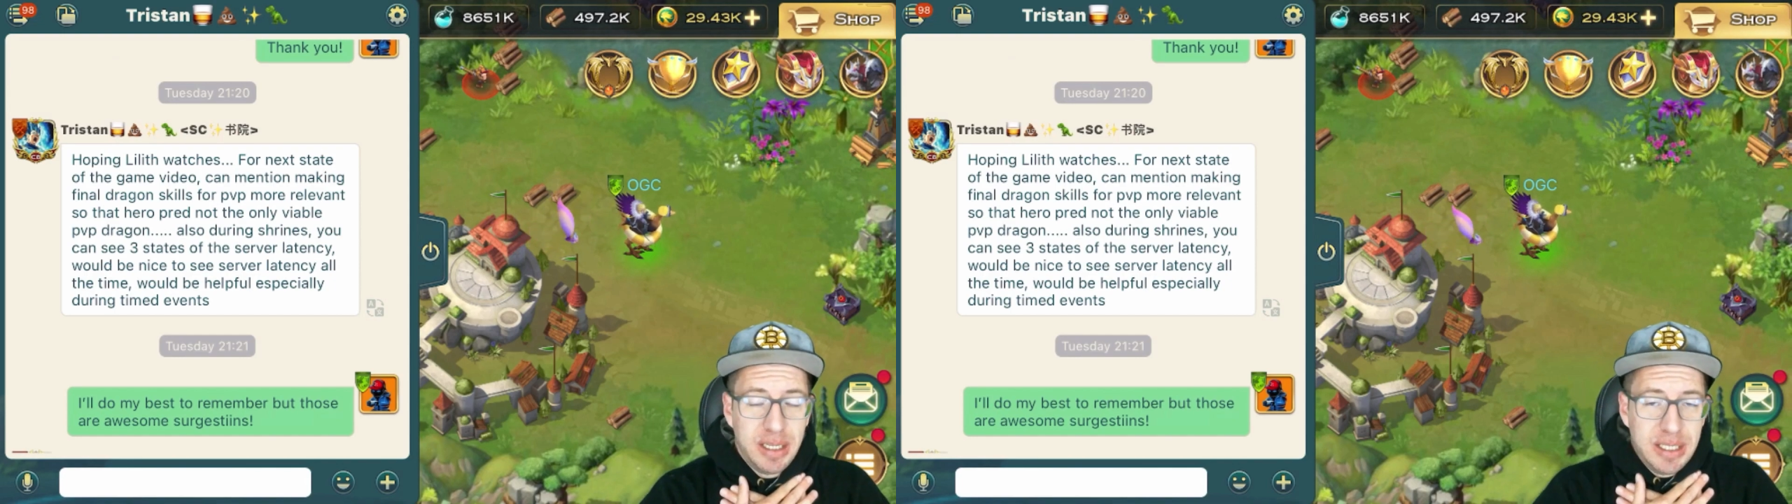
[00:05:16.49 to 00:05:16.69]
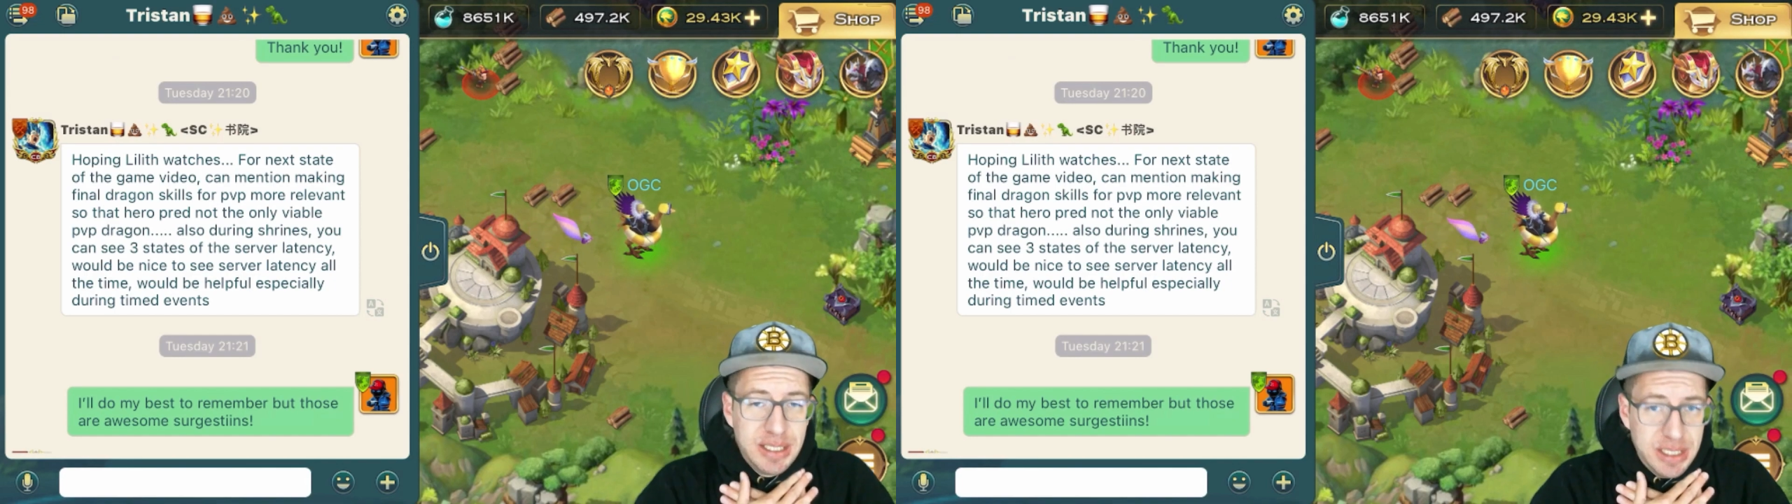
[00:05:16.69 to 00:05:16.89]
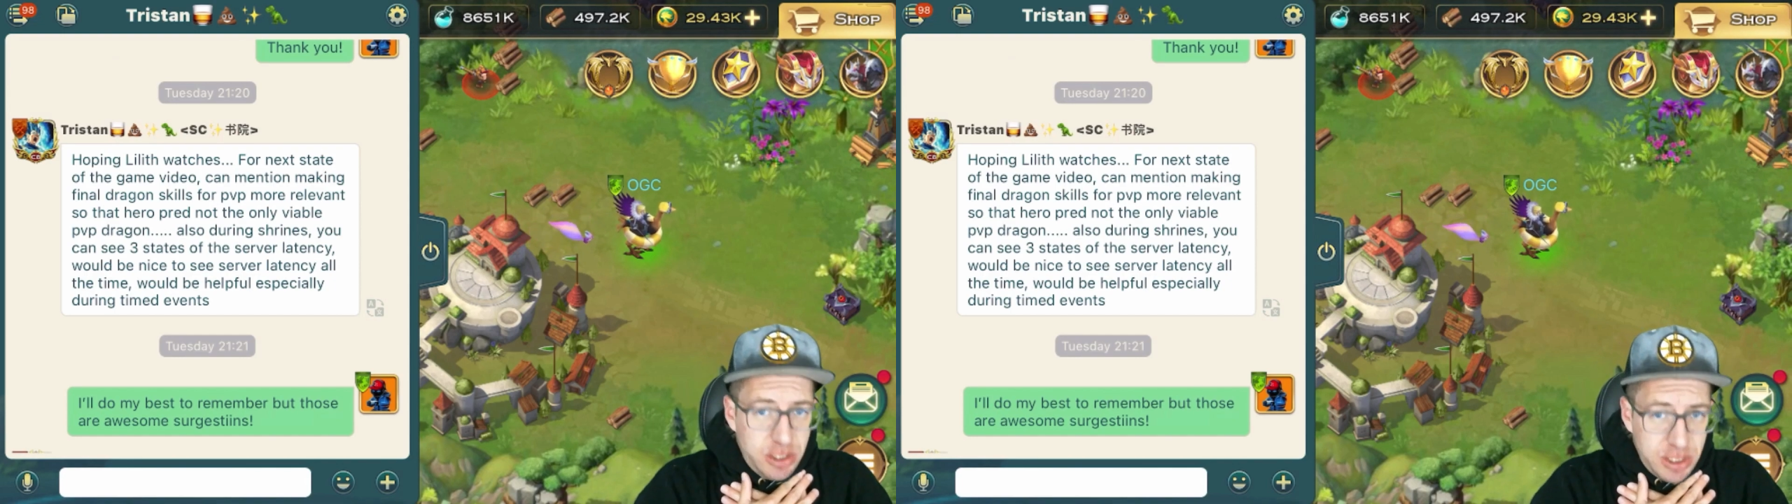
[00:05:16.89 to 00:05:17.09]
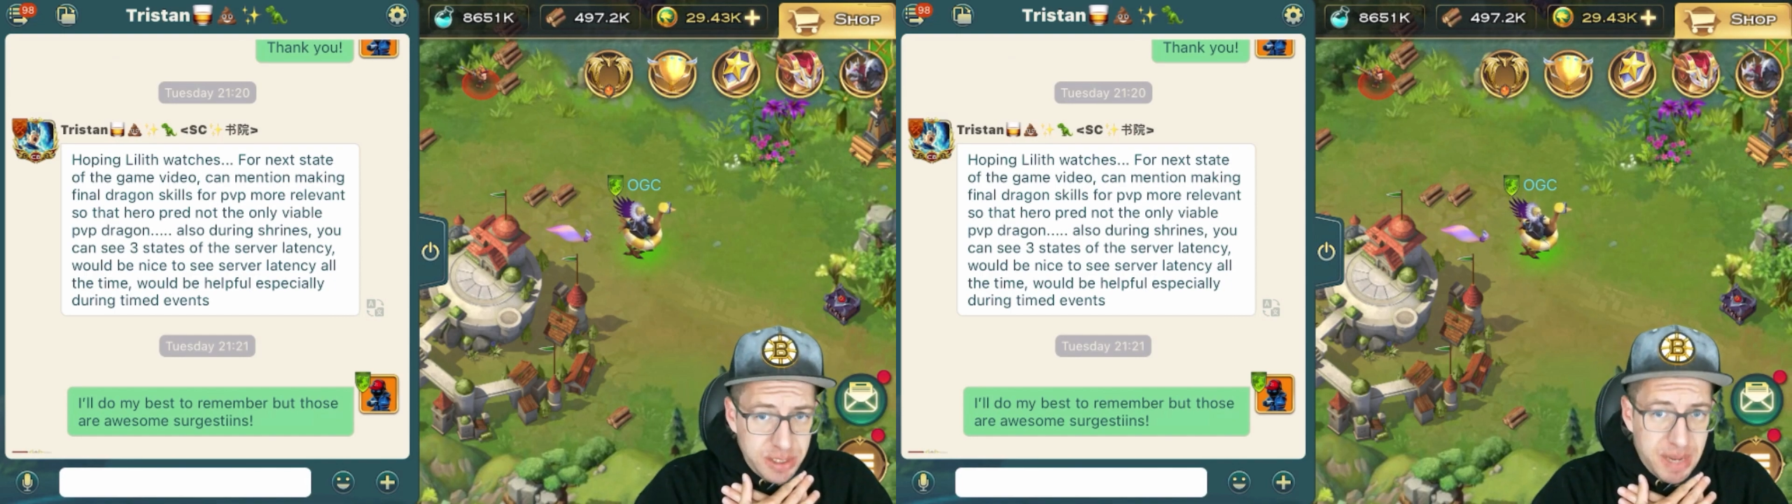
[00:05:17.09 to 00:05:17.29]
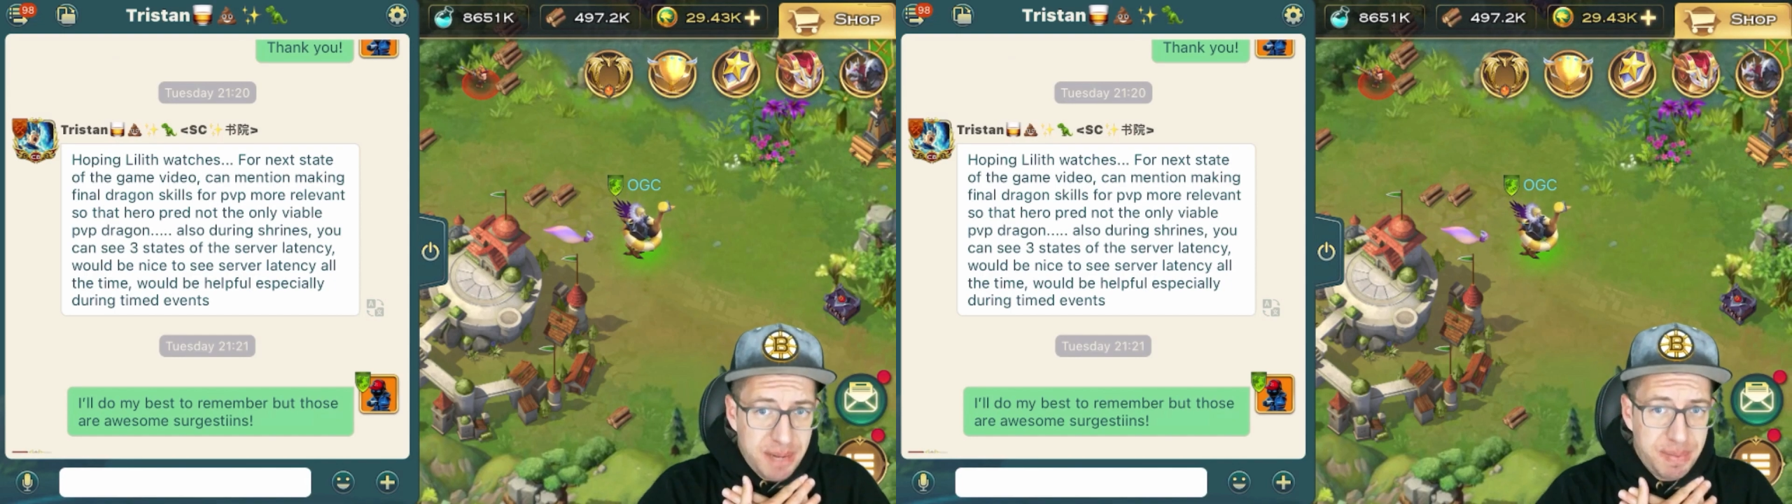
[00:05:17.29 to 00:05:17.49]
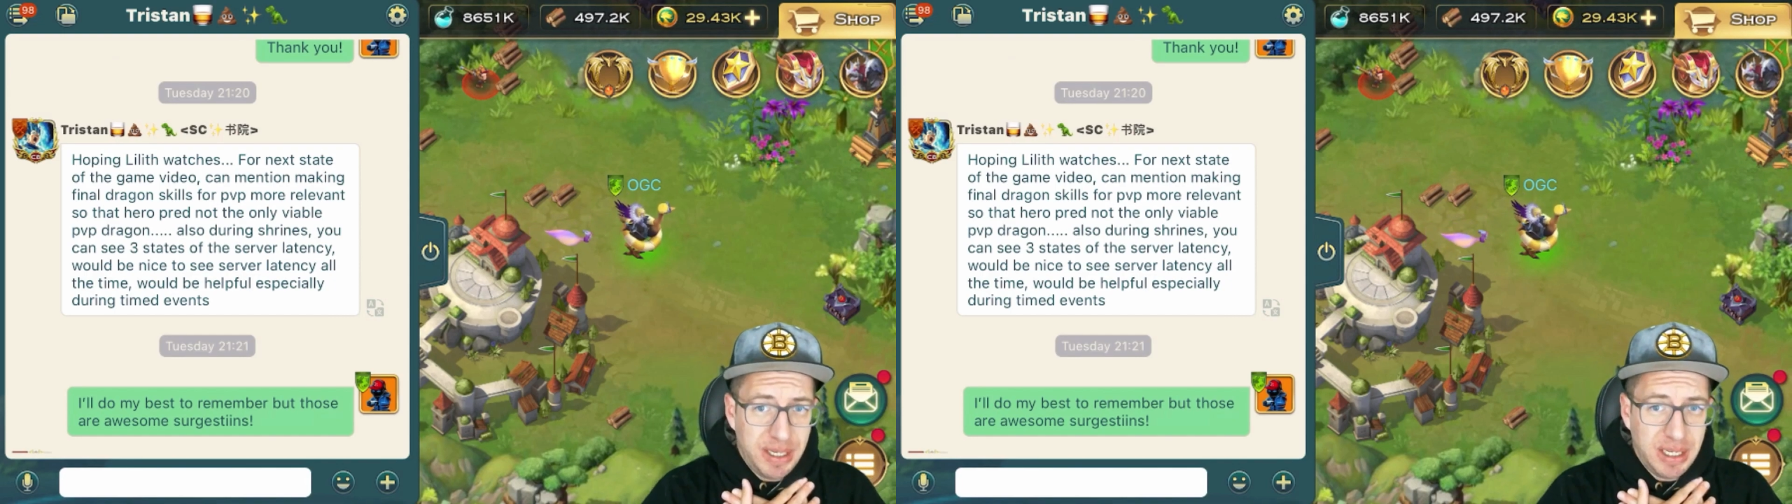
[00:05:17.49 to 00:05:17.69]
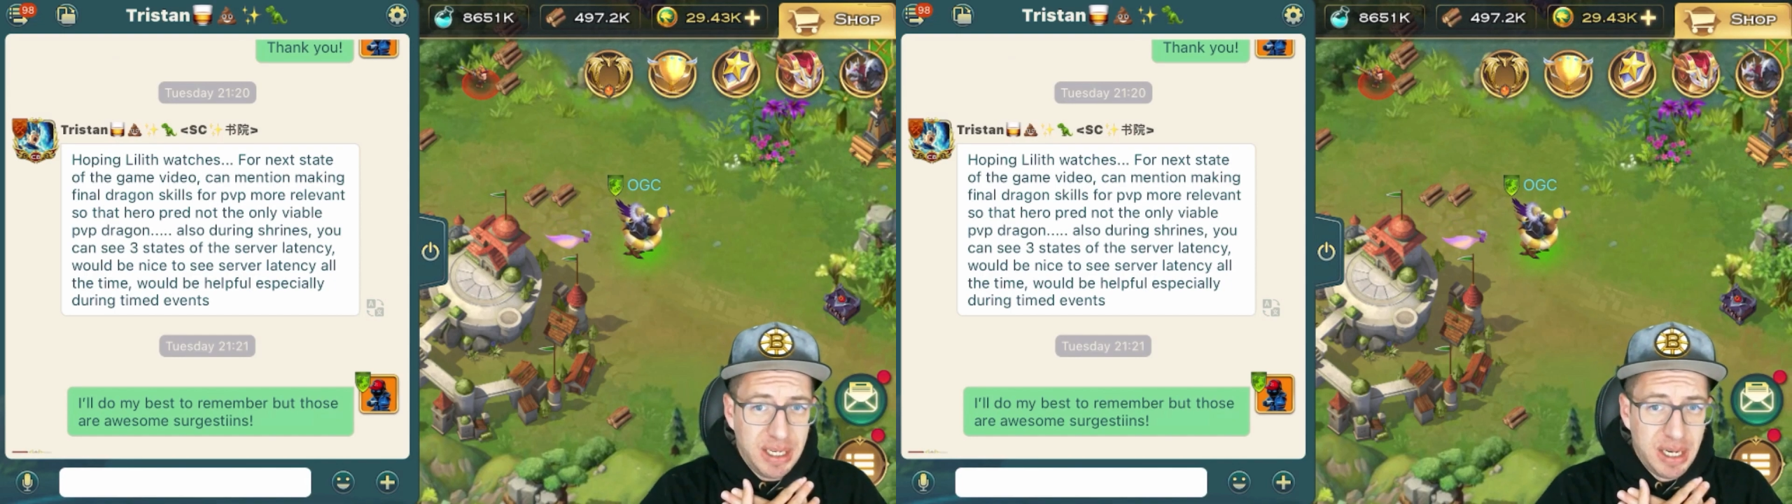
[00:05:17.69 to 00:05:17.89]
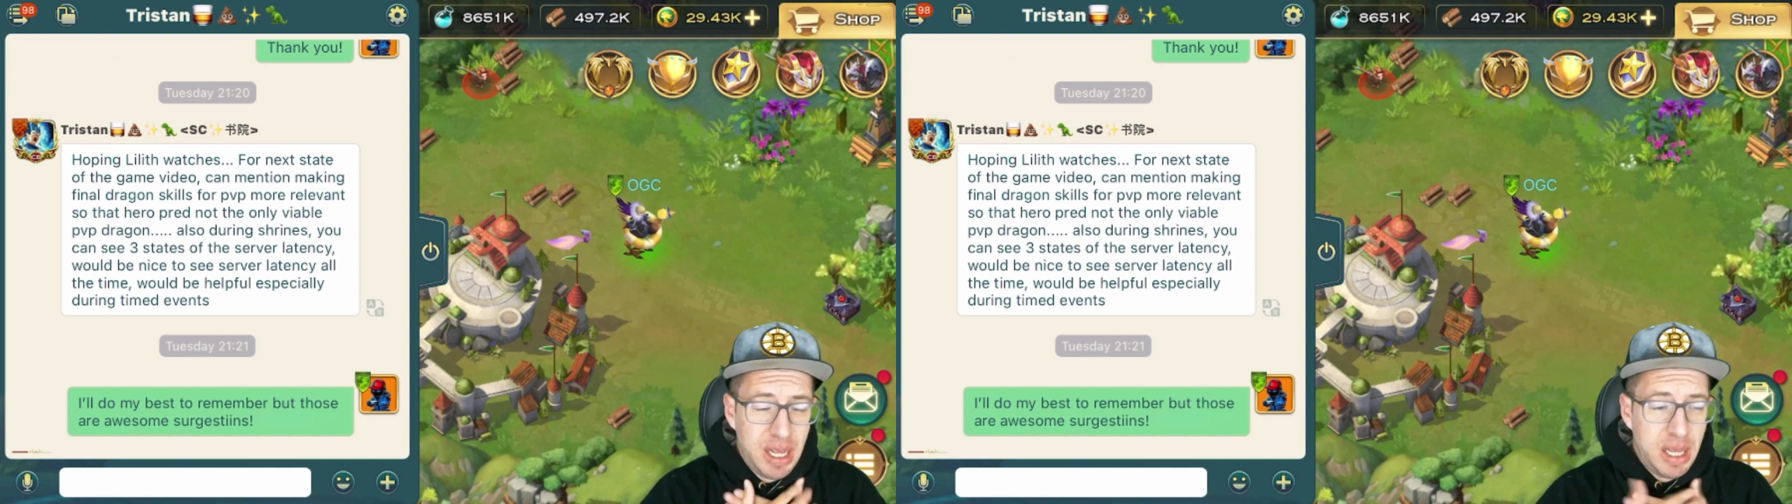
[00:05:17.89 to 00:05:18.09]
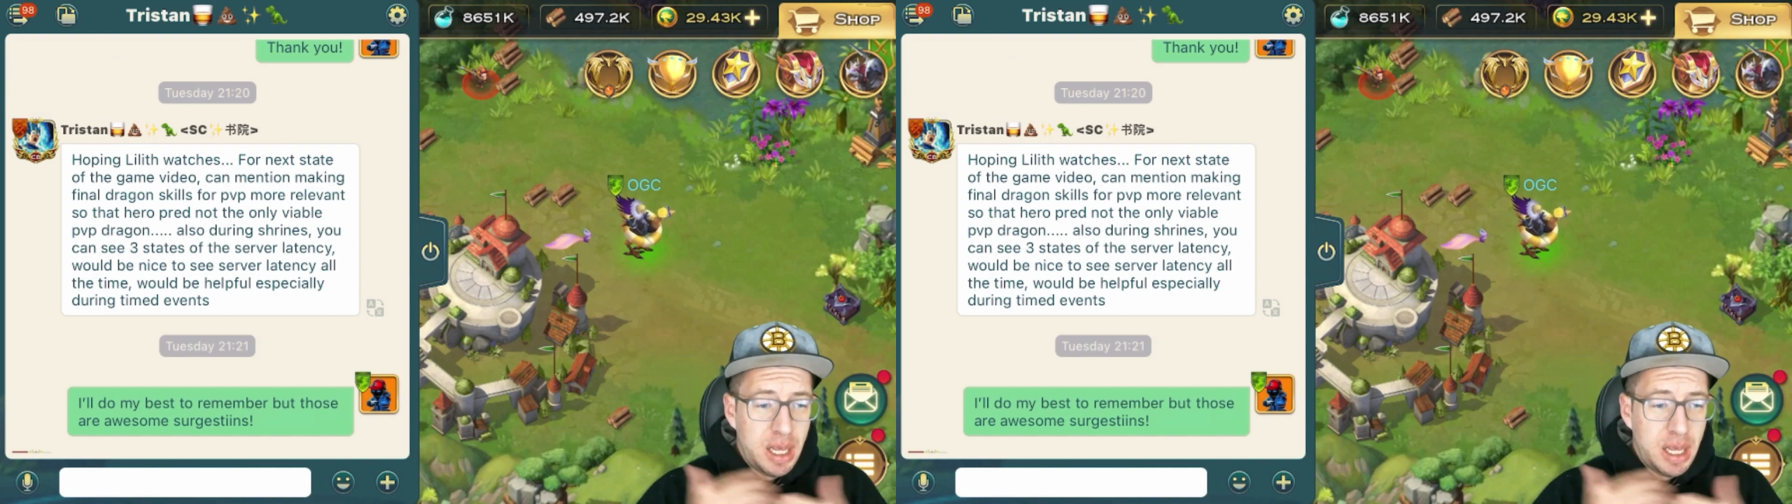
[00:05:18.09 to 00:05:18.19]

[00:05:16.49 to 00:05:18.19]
this is just my opinion,